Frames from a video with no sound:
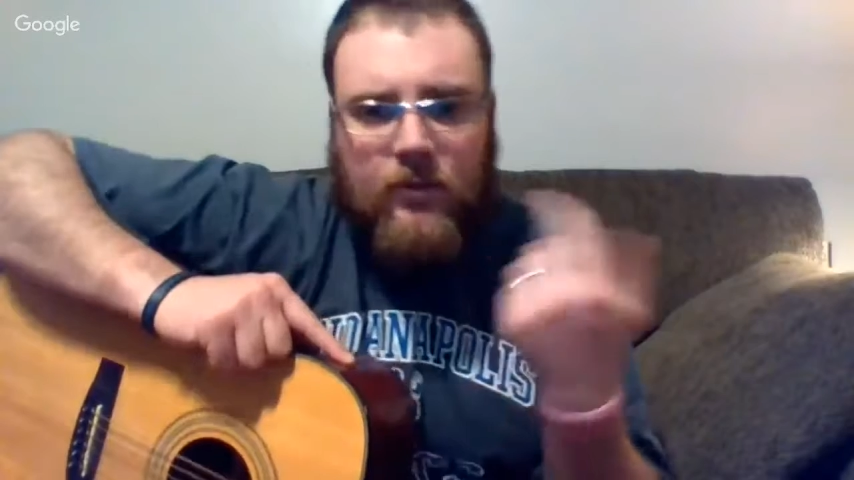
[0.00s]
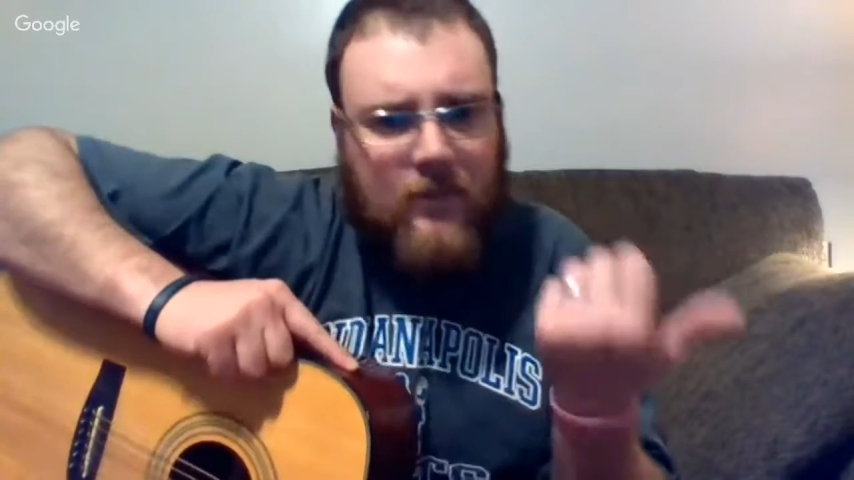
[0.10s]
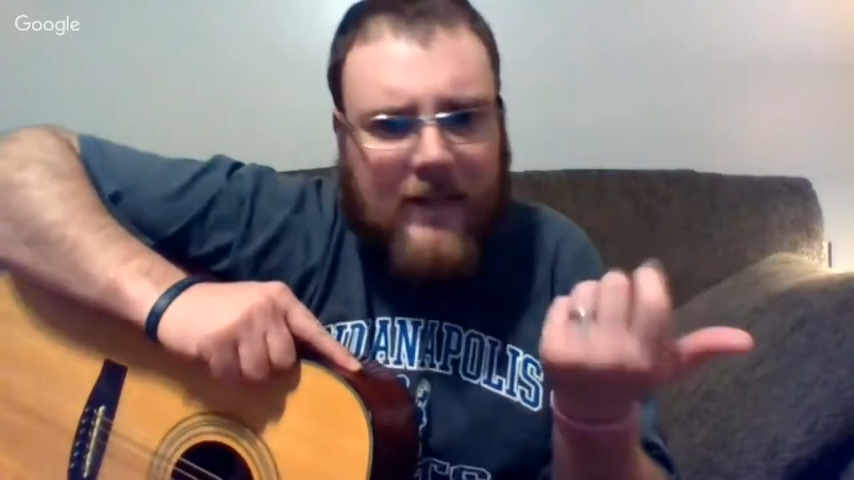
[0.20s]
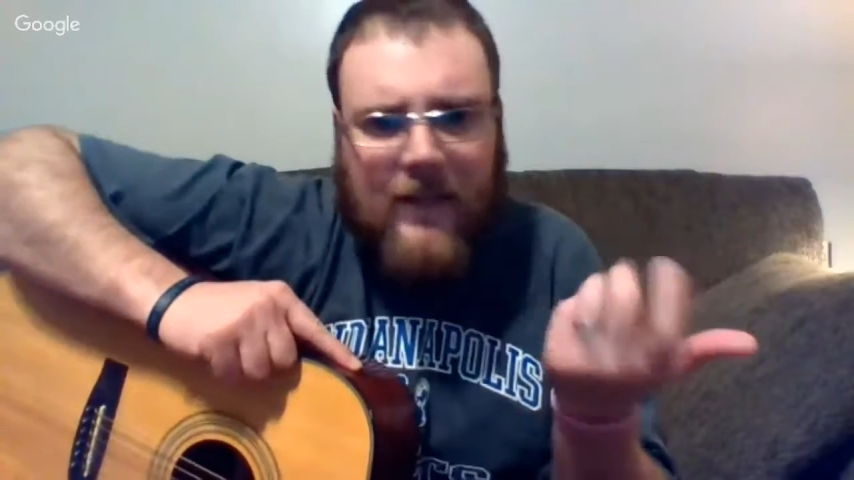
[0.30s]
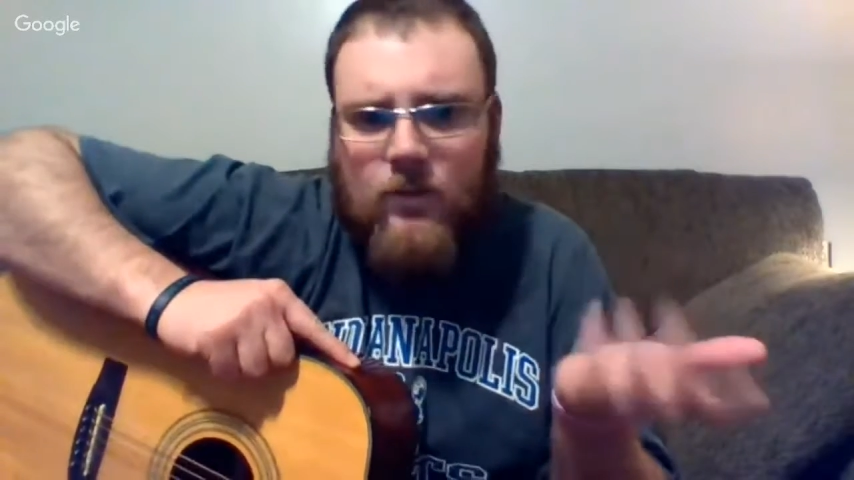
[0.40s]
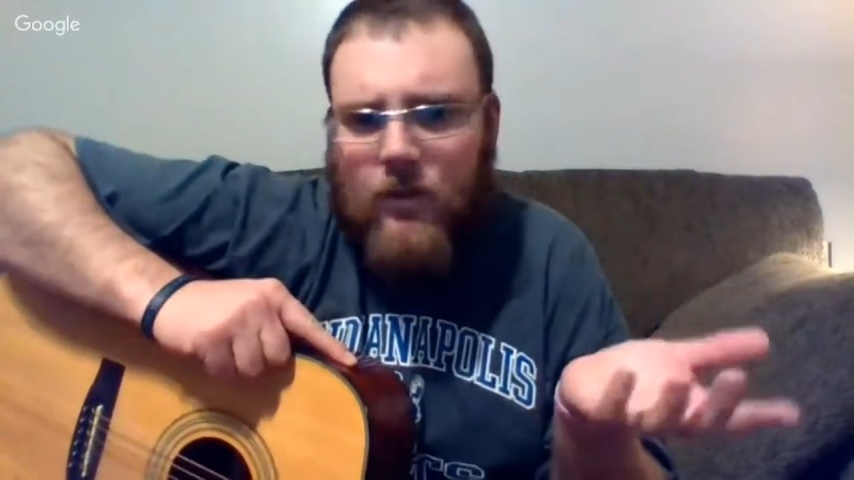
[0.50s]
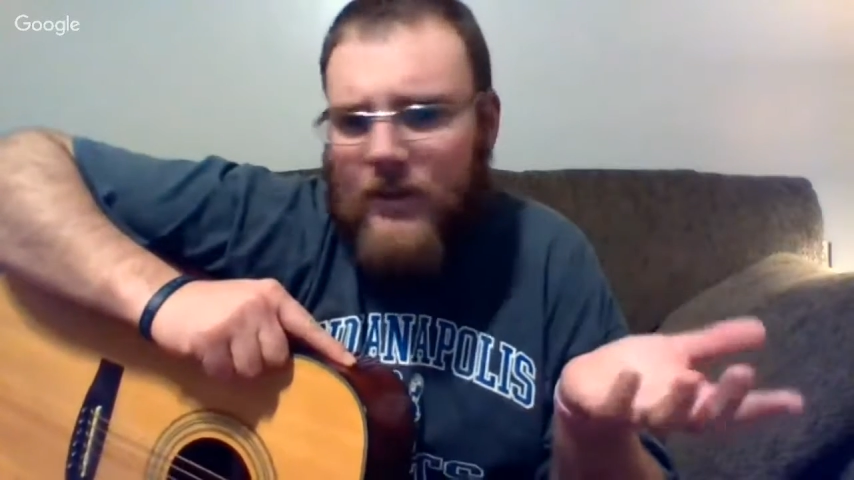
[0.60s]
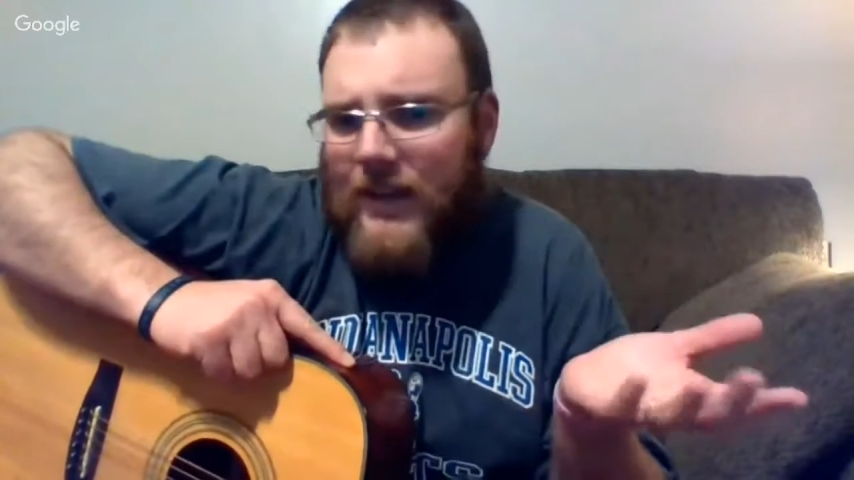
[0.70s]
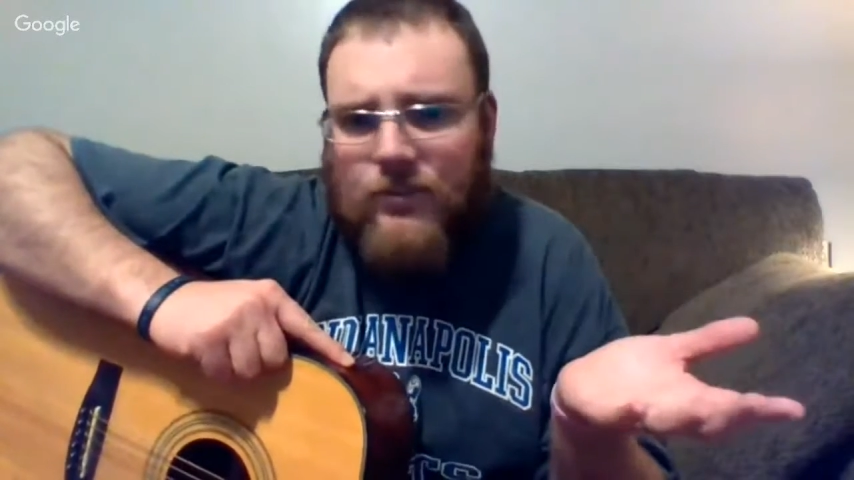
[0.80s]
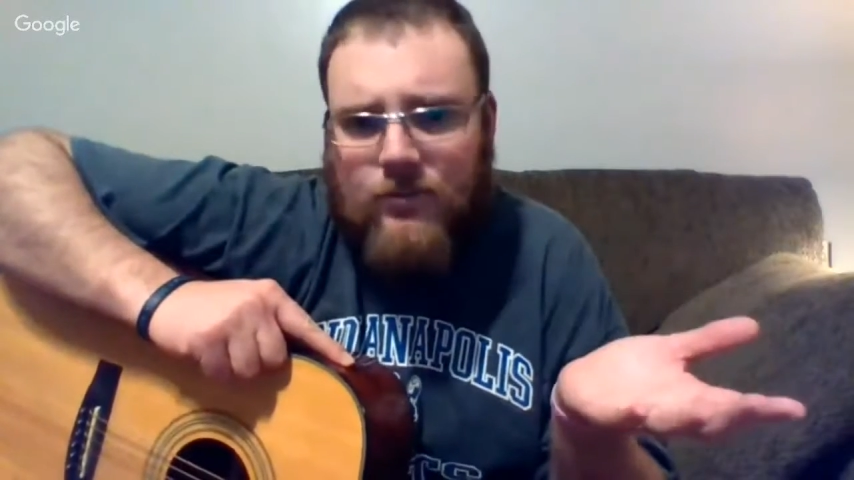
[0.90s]
I gave you all
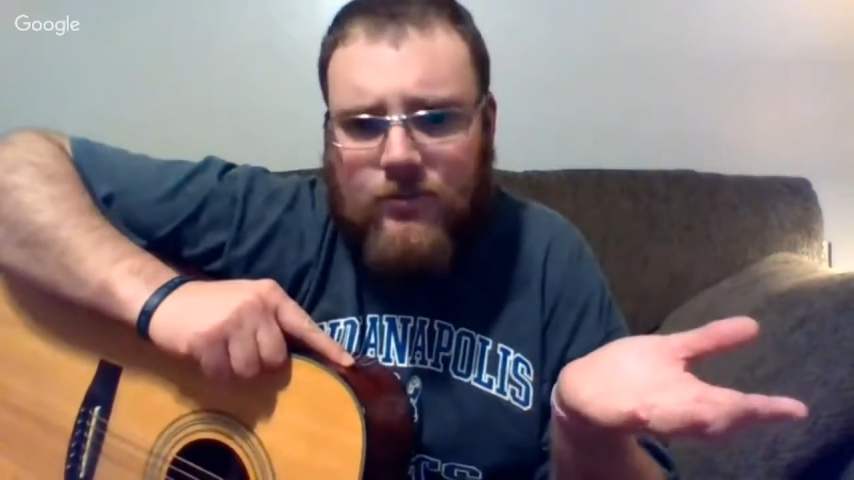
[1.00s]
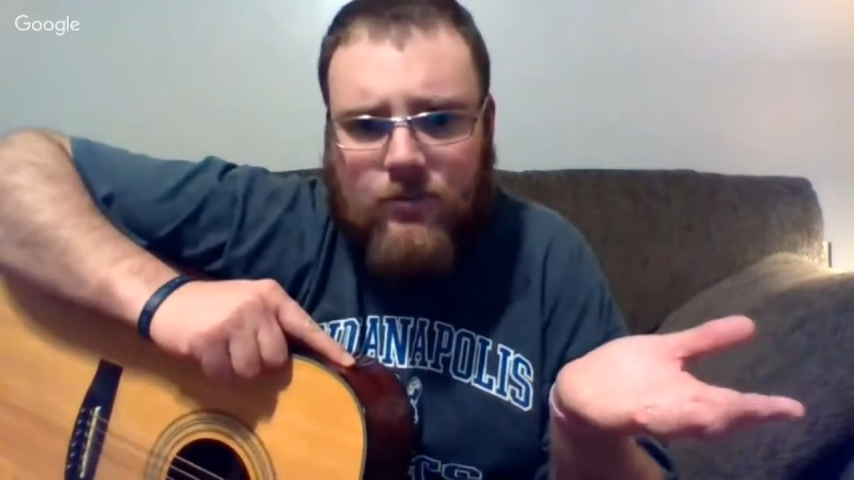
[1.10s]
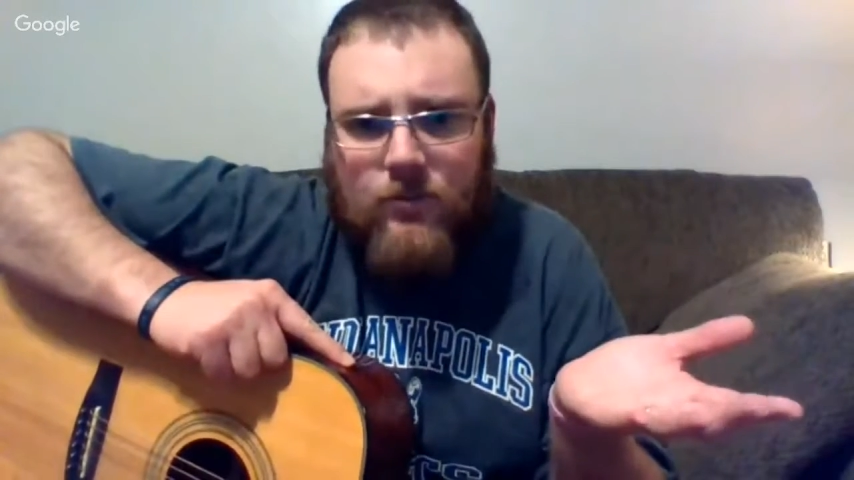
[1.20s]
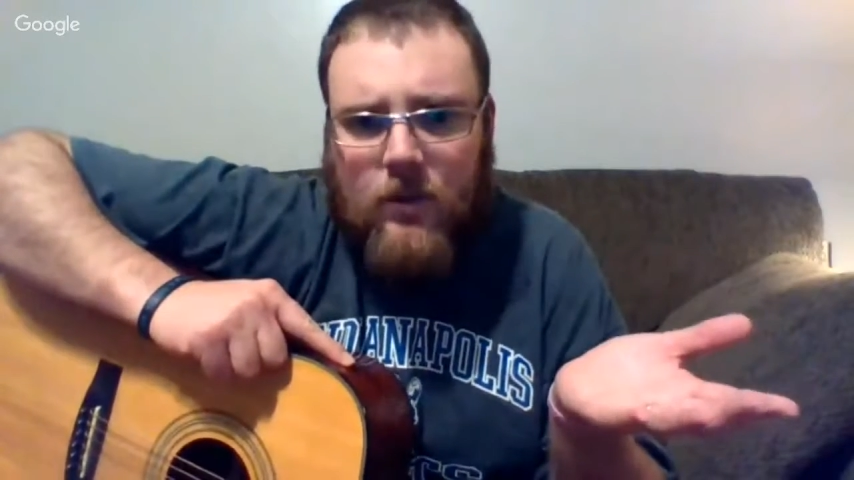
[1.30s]
the answers to.